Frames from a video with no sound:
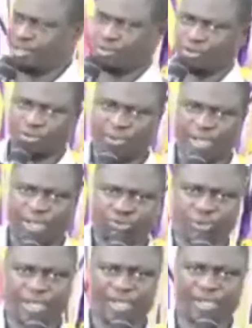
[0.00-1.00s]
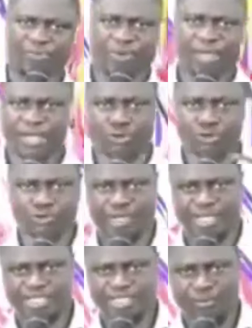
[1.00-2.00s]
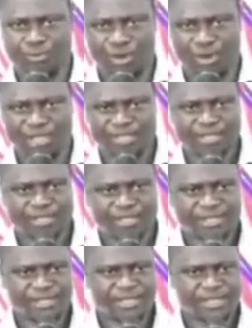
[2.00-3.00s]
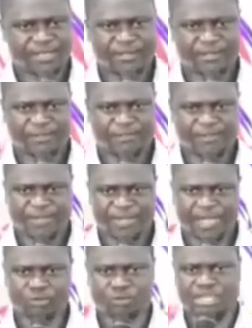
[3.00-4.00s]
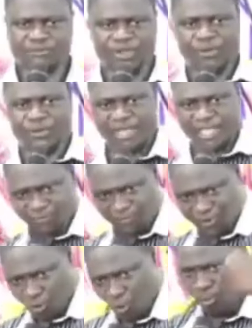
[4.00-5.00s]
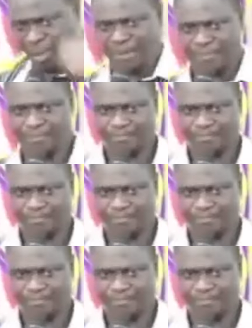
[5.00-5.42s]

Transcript: Was you here to yet, Mehena na hosu gate in a buoy? And was here for you, dear free hobber.